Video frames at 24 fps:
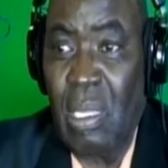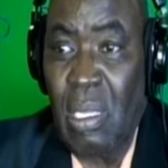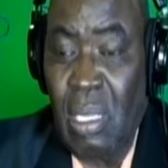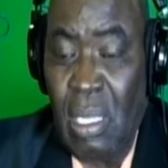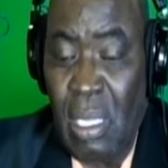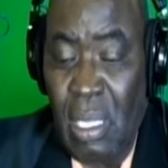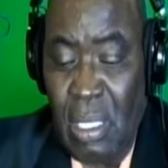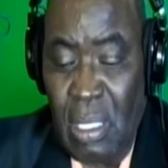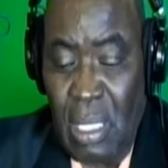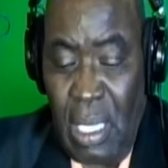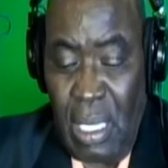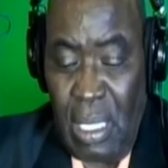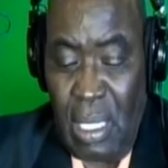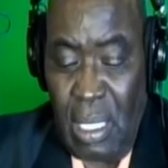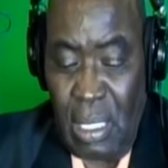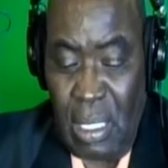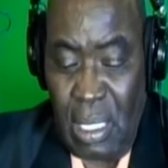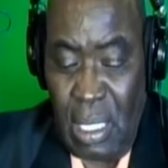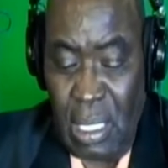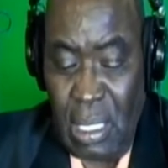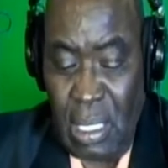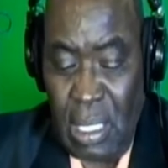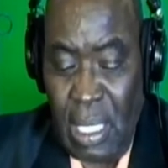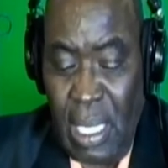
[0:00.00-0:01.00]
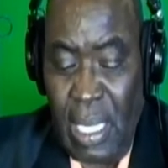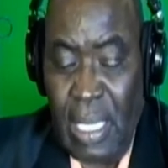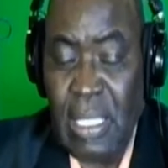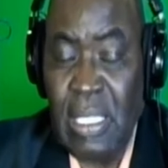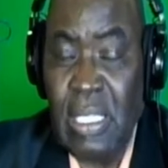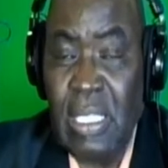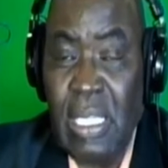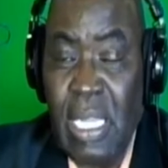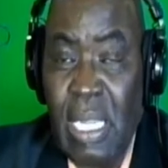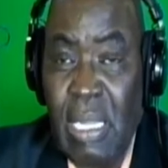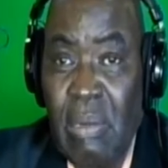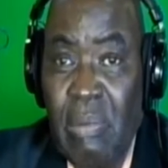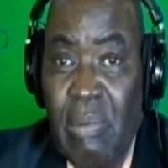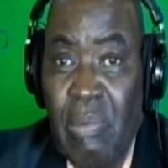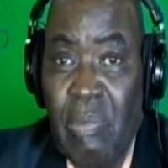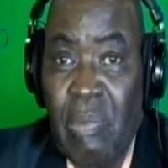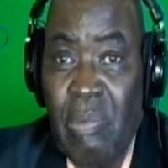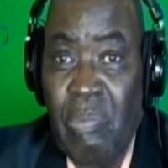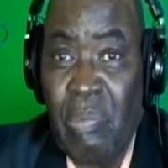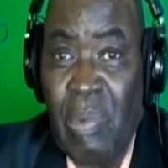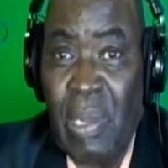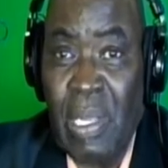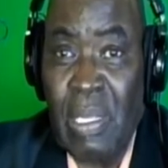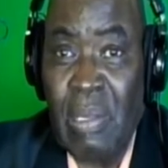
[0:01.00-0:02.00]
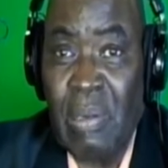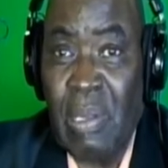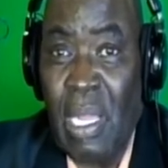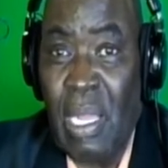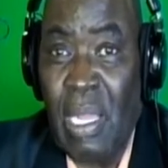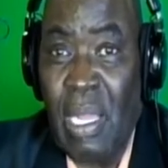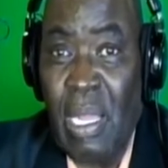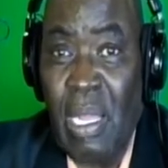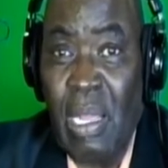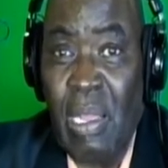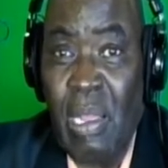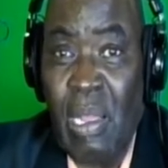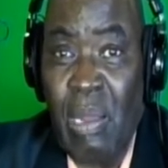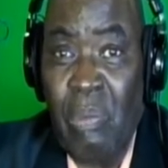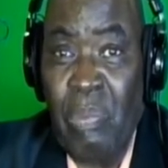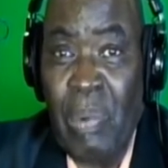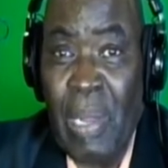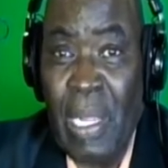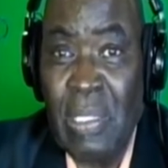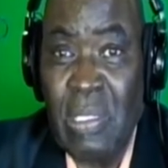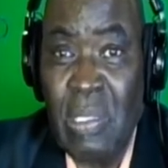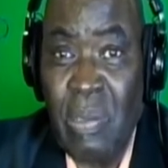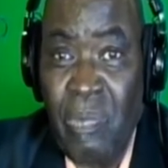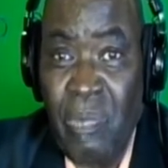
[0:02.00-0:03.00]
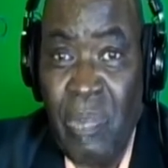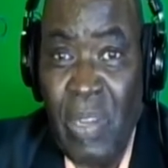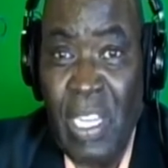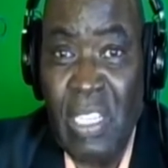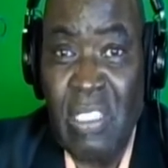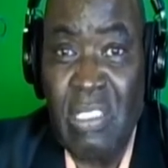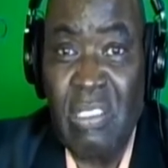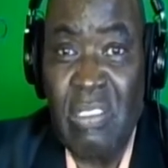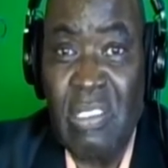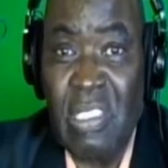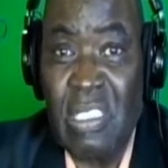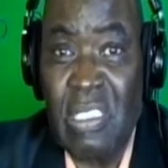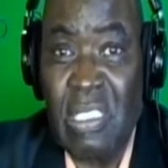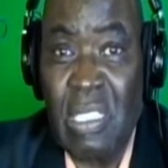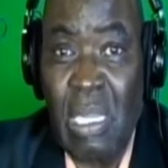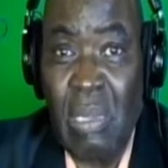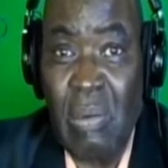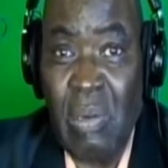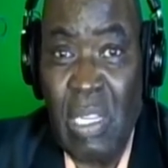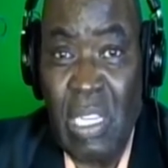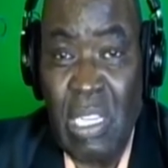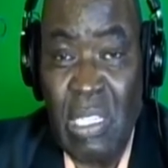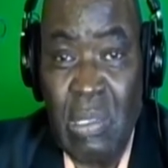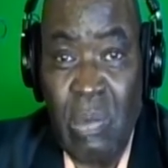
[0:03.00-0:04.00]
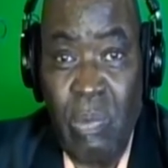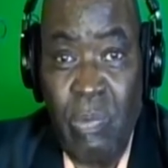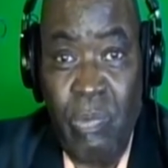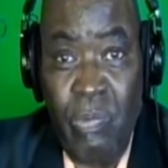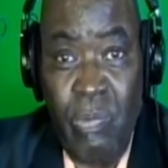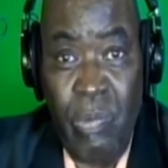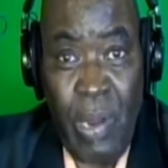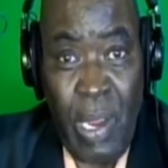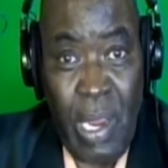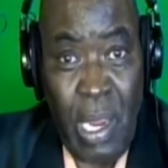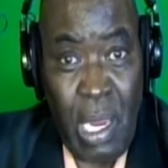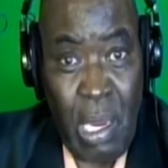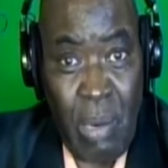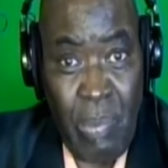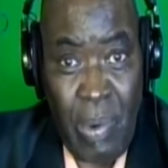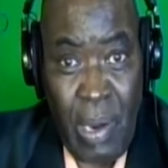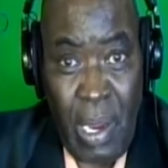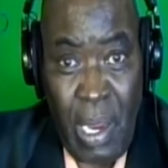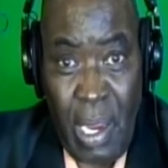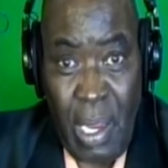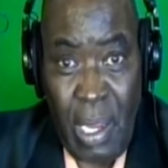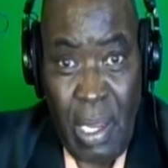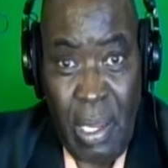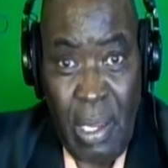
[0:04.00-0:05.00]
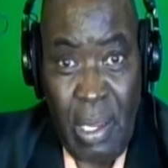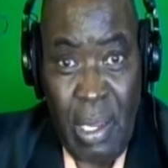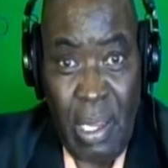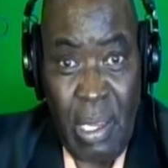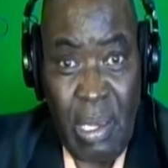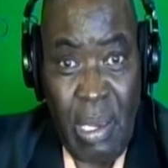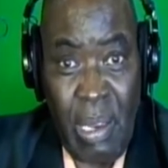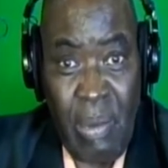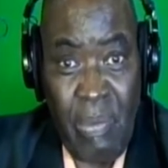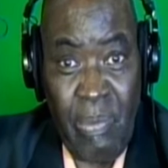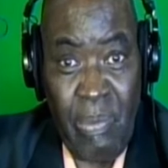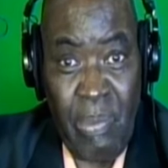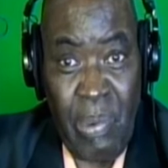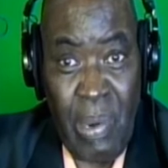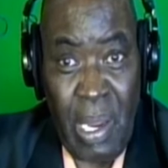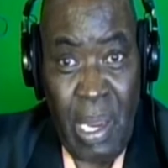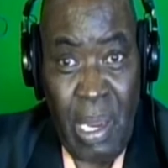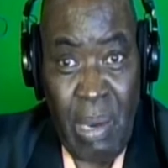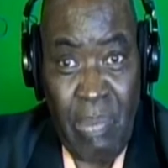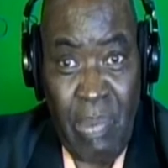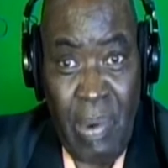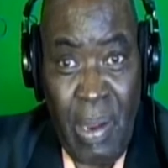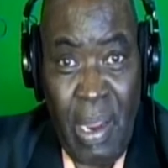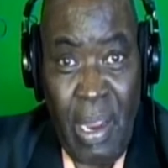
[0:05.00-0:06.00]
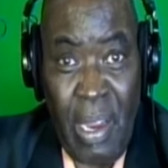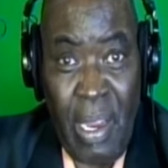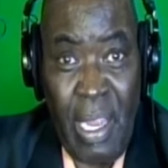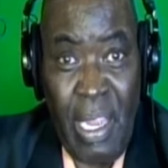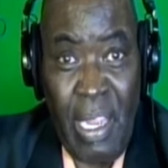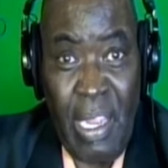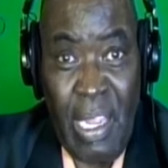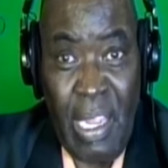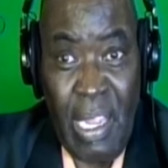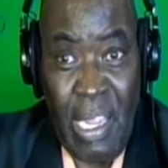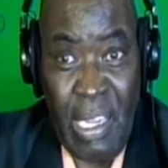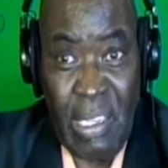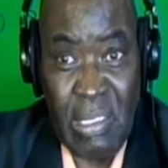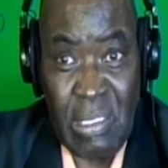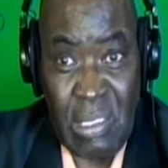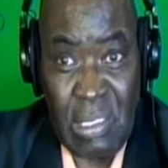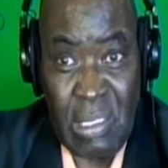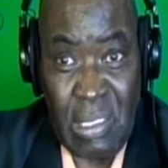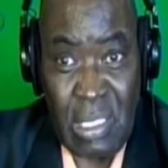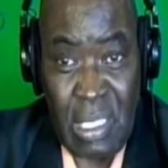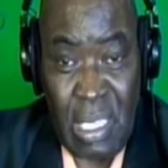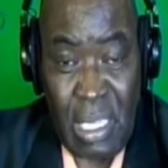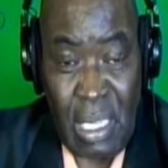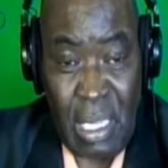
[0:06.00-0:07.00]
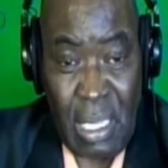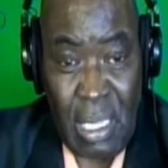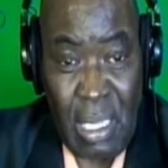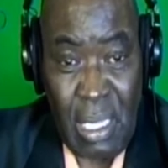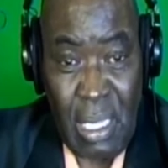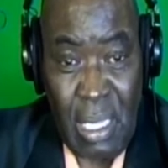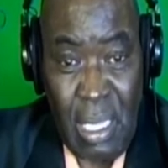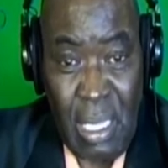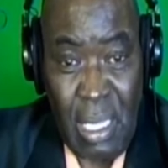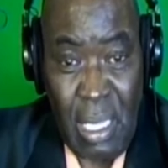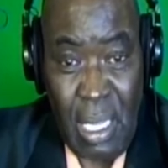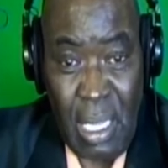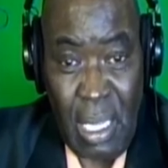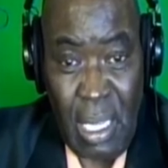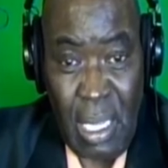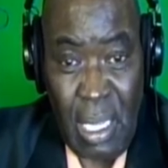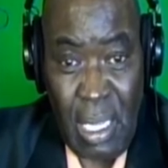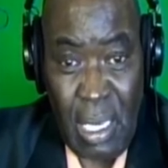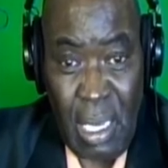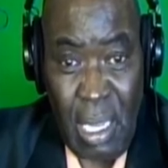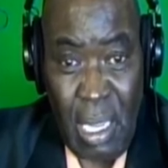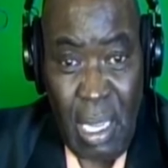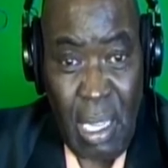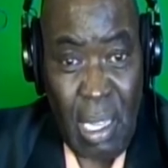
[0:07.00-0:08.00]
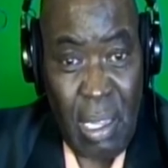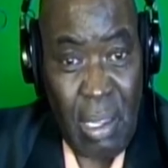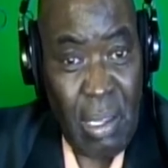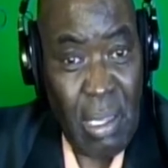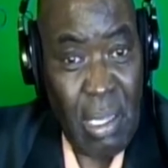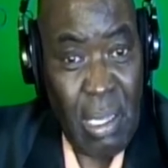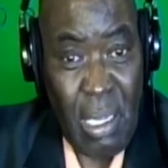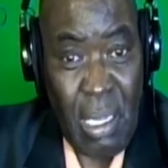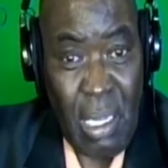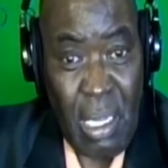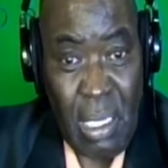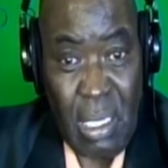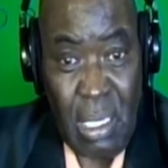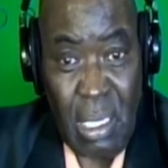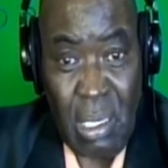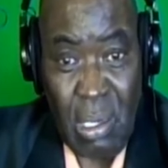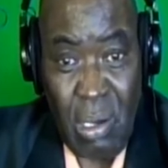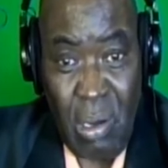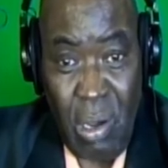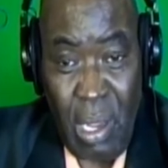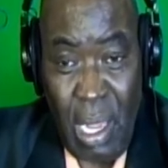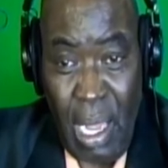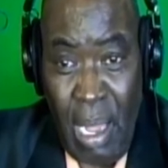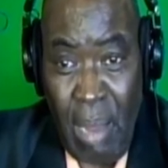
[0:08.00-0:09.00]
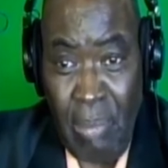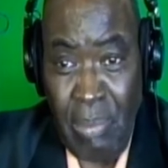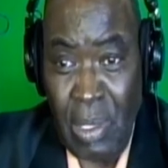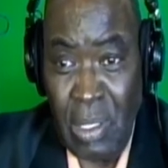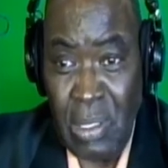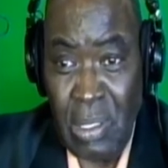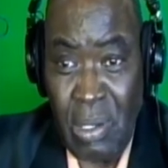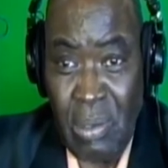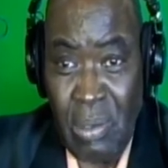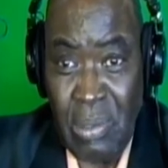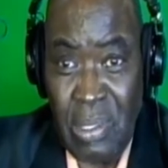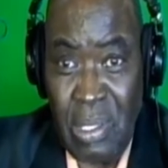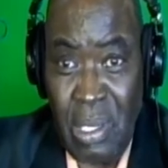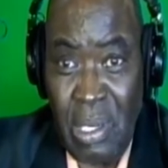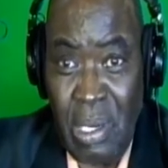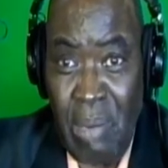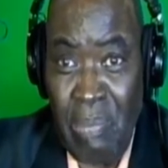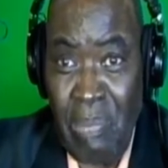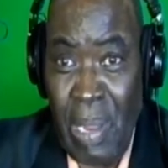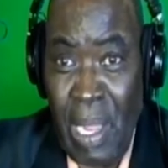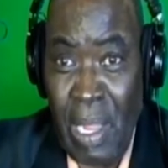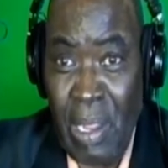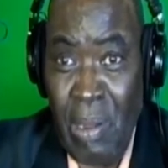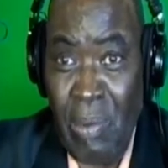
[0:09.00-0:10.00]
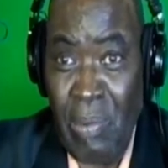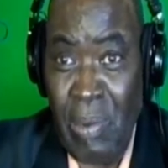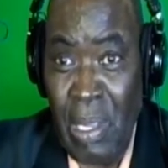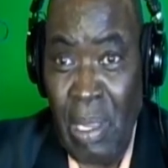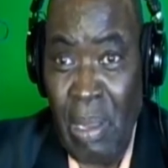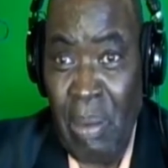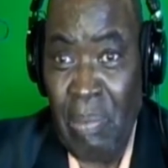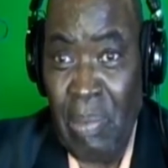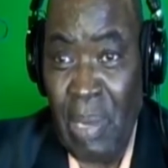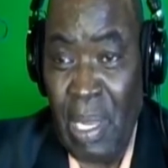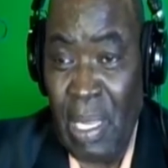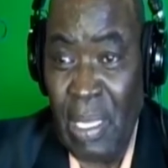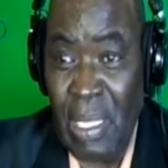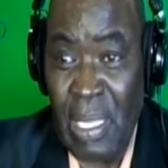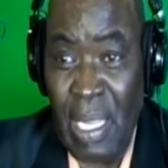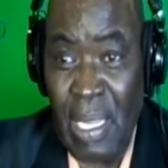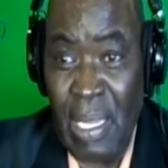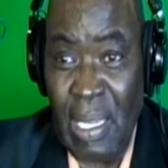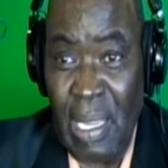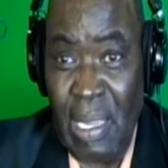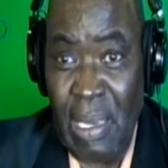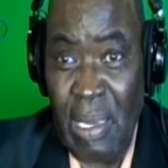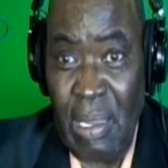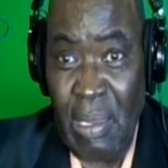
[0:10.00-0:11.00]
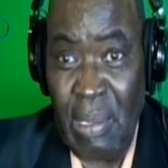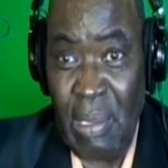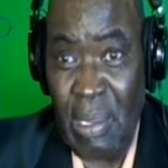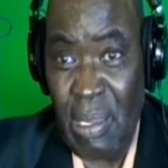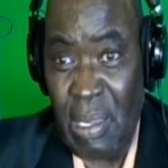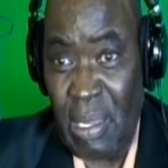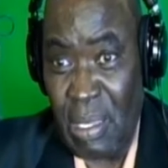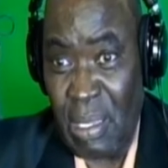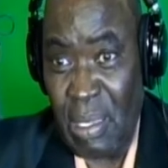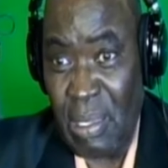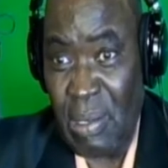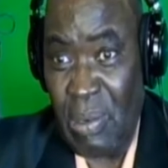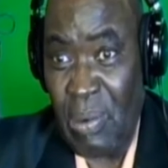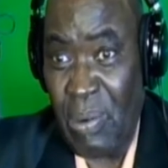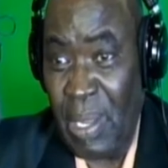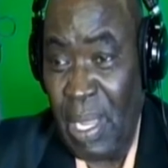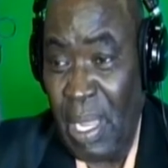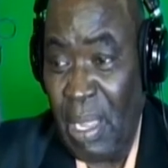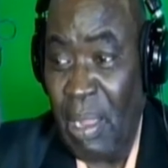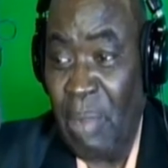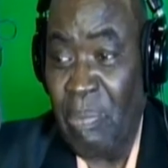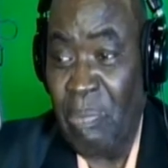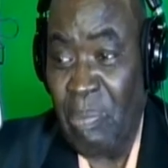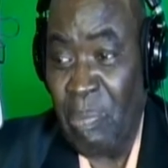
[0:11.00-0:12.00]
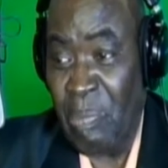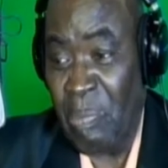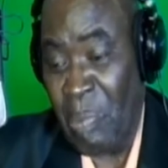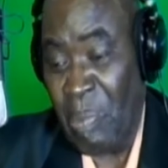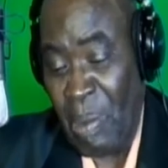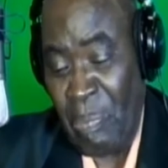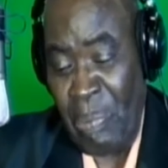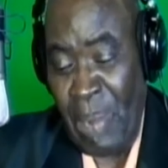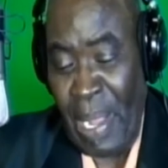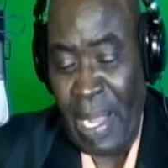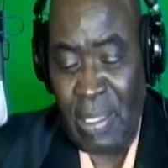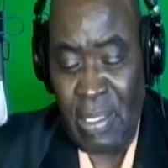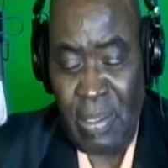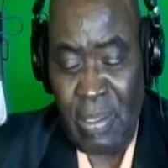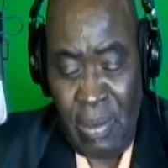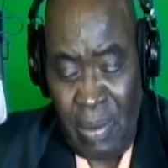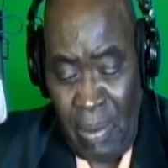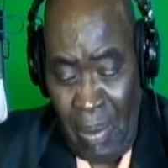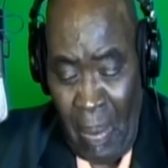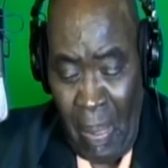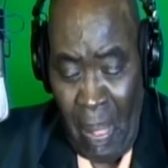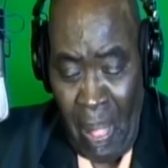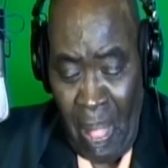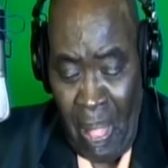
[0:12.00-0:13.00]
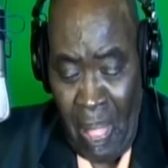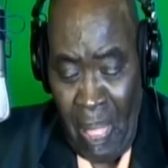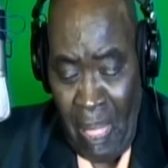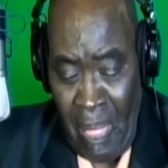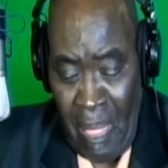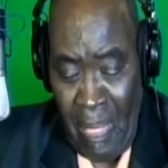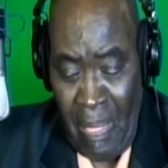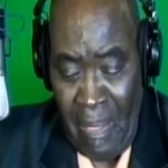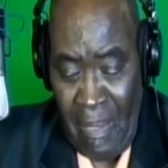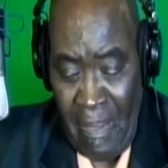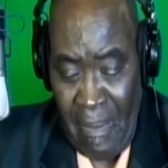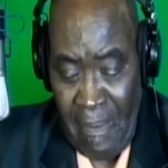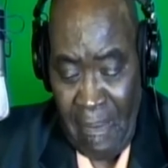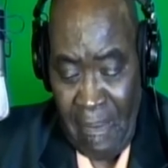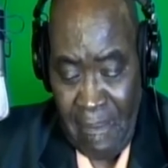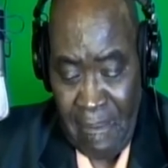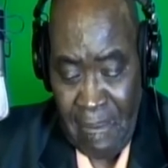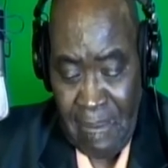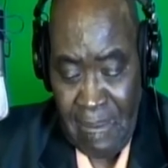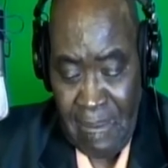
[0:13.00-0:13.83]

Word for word: that this lesson that my uh, Apostle Fletcher is getting is very very good and very very interesting, and uh, you know I'm just gonna turn it back on him and, and let him uh, go ahead, Apostle. All right.